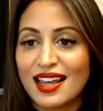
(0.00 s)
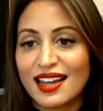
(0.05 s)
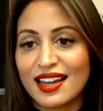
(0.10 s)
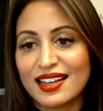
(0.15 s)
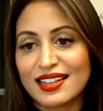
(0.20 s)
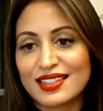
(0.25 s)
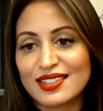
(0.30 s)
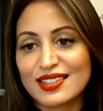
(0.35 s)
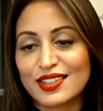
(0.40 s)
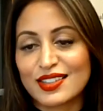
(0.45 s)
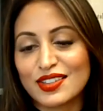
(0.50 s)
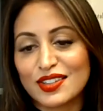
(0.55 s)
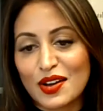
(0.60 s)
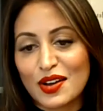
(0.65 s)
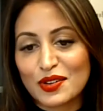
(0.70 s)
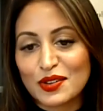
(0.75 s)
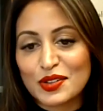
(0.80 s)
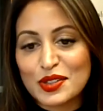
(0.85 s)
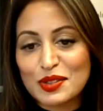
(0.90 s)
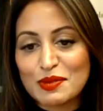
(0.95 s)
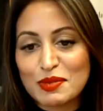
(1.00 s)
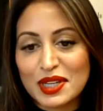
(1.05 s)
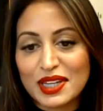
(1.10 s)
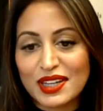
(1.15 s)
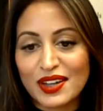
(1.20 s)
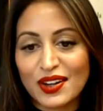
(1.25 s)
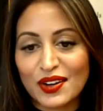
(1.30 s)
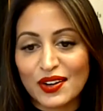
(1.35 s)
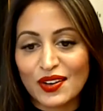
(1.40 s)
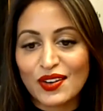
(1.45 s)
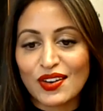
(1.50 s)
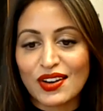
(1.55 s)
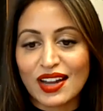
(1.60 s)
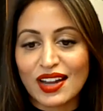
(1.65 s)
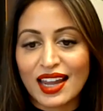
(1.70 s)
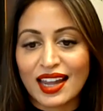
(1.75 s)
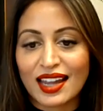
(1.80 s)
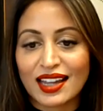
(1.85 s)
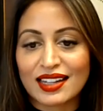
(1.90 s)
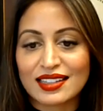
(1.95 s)
It's such an honor to be here,
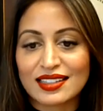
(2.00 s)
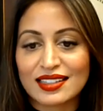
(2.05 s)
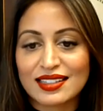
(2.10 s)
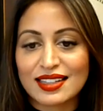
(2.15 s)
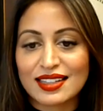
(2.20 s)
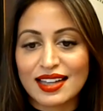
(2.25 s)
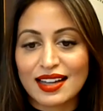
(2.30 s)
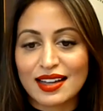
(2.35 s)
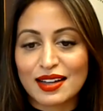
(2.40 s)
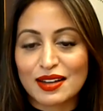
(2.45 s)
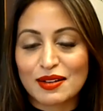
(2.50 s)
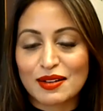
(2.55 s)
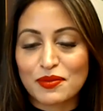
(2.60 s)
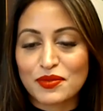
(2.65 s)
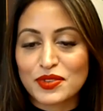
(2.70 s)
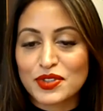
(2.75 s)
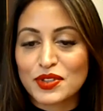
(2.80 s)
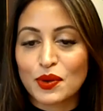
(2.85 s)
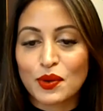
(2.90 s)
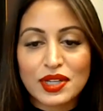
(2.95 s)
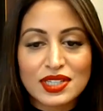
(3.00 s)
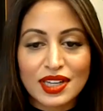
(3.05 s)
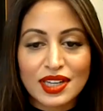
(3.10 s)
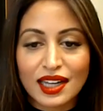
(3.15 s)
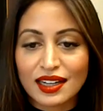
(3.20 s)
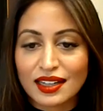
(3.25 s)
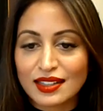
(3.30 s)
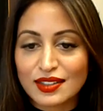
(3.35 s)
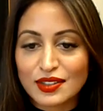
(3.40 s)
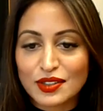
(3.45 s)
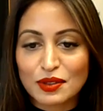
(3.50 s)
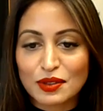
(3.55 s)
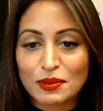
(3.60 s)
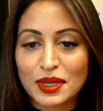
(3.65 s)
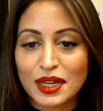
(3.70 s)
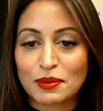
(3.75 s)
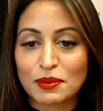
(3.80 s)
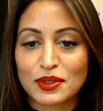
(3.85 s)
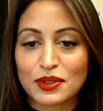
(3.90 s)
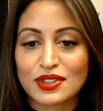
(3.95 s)
and so excited to
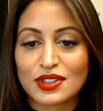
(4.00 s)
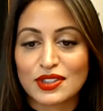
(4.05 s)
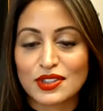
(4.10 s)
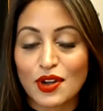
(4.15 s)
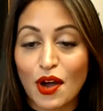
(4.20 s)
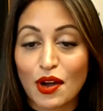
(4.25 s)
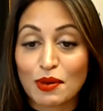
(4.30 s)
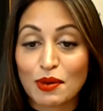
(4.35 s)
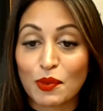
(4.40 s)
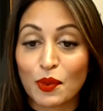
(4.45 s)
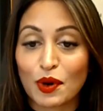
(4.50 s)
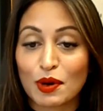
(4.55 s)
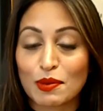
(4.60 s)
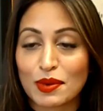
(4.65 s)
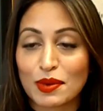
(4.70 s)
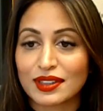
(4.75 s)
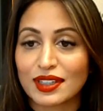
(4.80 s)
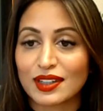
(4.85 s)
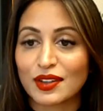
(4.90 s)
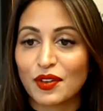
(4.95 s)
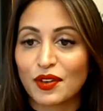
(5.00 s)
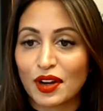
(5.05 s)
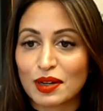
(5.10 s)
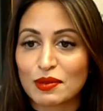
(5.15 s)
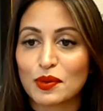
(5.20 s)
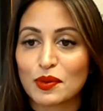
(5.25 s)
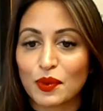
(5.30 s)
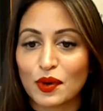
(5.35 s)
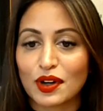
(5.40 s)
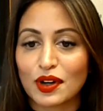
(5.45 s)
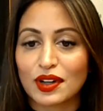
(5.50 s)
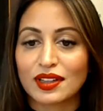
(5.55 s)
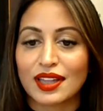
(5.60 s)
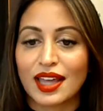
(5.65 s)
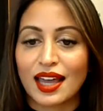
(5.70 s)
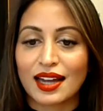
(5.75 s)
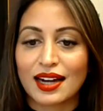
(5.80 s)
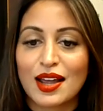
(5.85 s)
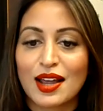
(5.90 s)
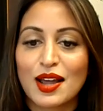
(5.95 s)
be able to talk more about the incredible work
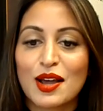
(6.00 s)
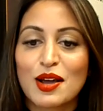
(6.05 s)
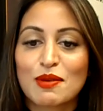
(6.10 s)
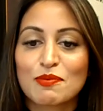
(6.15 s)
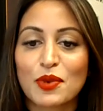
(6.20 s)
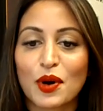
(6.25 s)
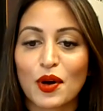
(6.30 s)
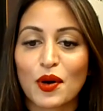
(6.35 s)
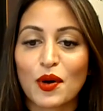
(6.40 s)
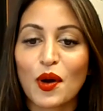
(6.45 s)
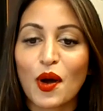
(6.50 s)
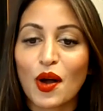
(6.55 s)
that Borough